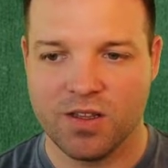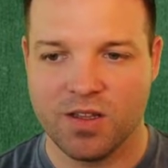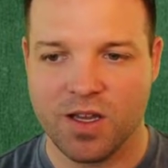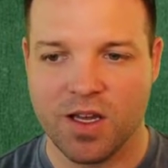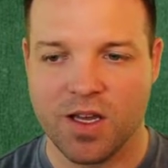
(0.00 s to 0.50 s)

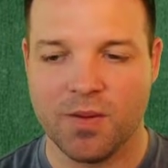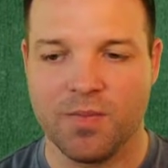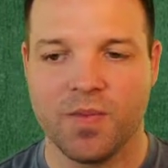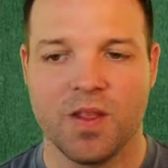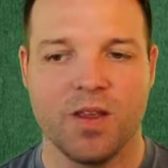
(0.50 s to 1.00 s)

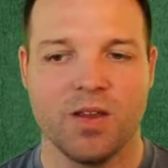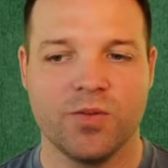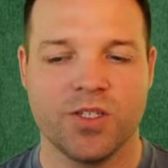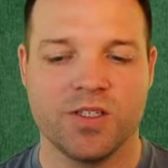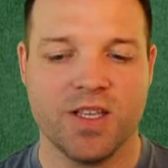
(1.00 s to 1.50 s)

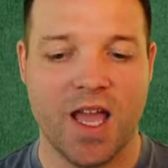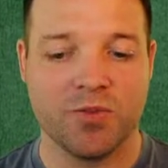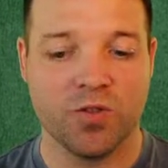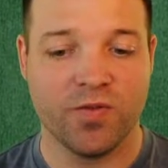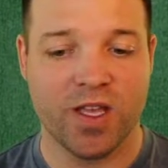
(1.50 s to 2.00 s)
the
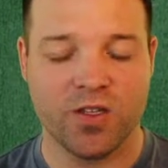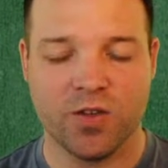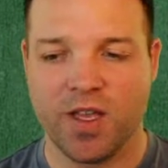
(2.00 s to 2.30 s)
absolute value of